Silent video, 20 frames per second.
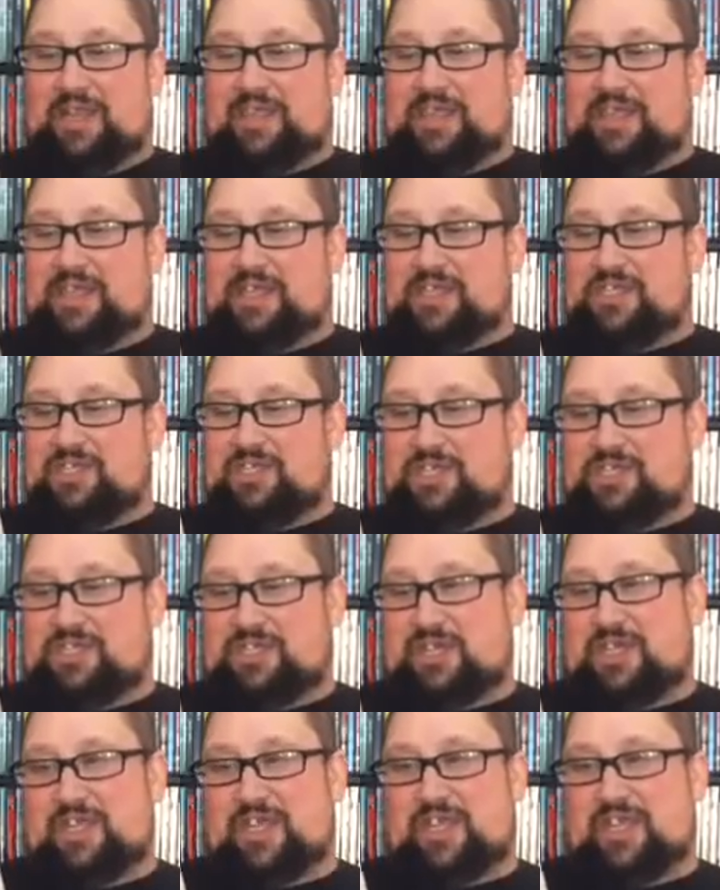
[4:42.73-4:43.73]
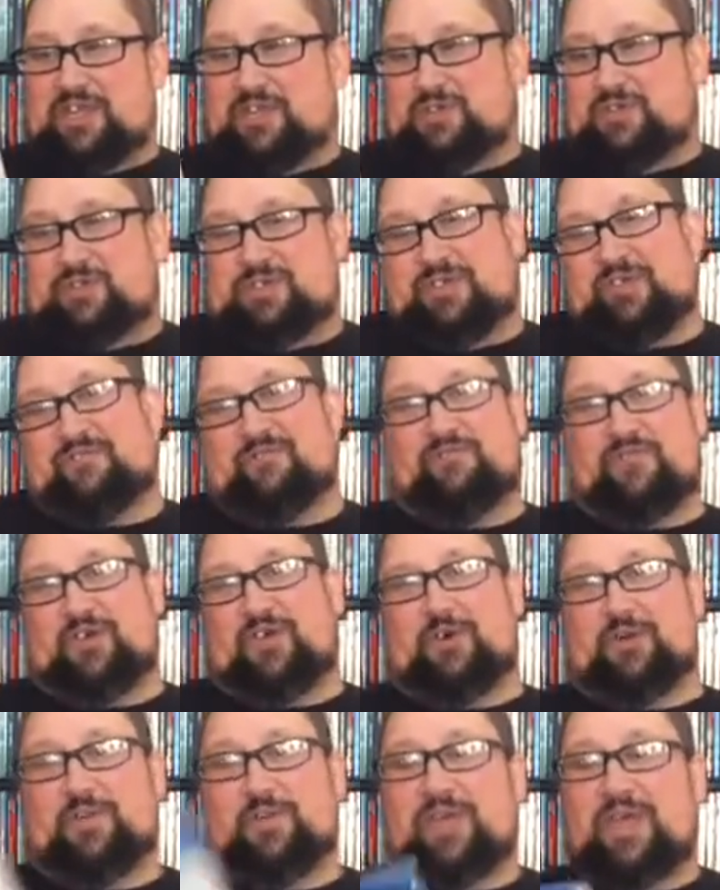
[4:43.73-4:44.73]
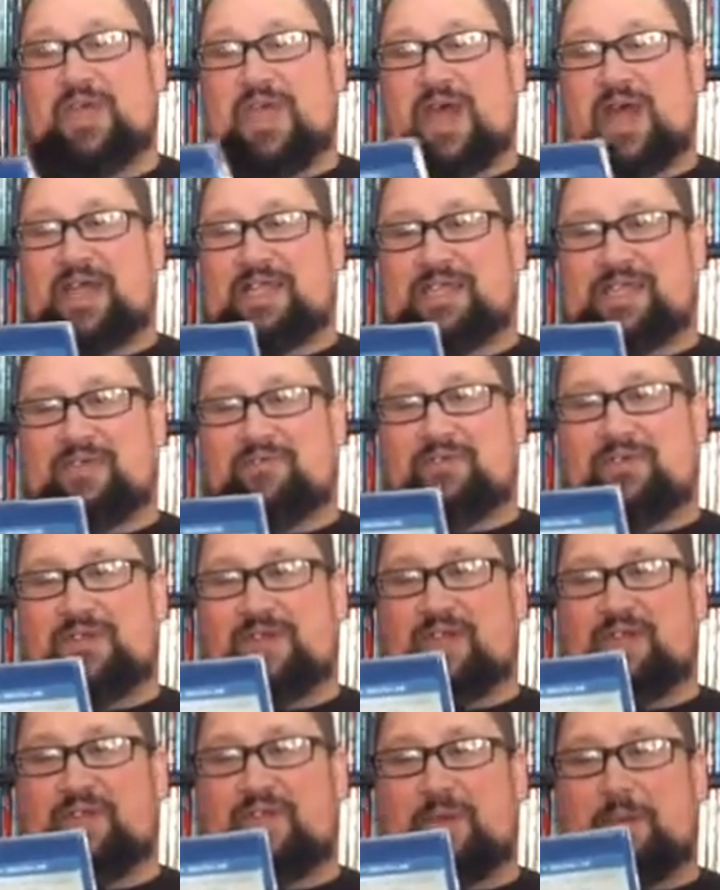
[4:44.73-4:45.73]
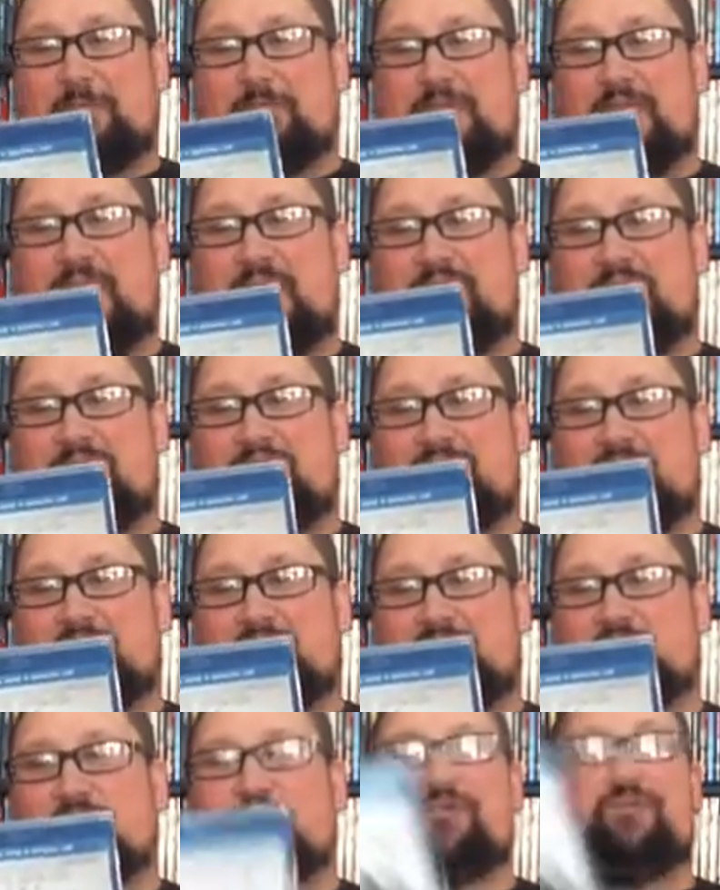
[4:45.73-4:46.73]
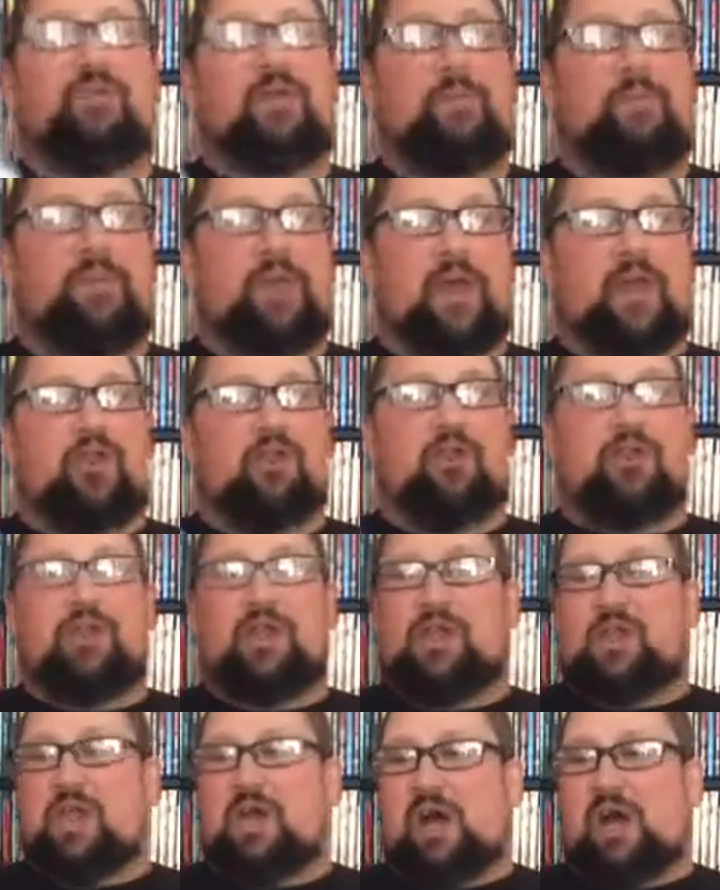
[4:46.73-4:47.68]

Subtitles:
I think it's just an interesting film. Definitely not that bad. It could have been better.